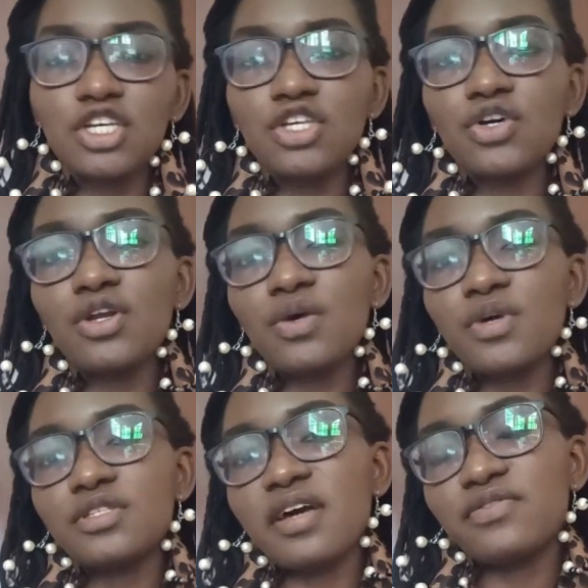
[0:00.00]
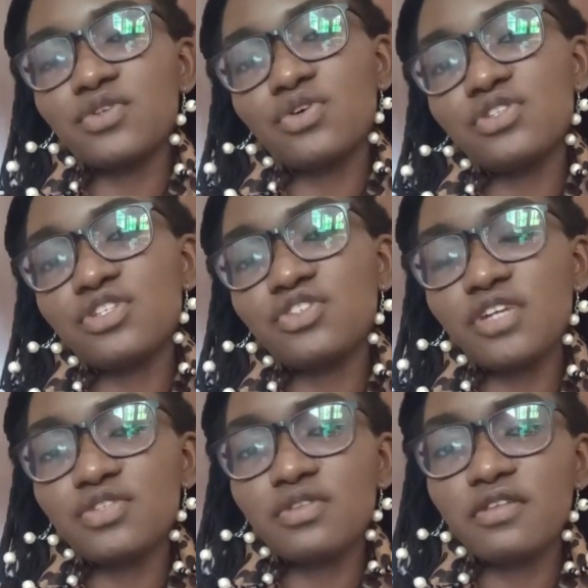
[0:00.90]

You're going to want to have to concentrate on the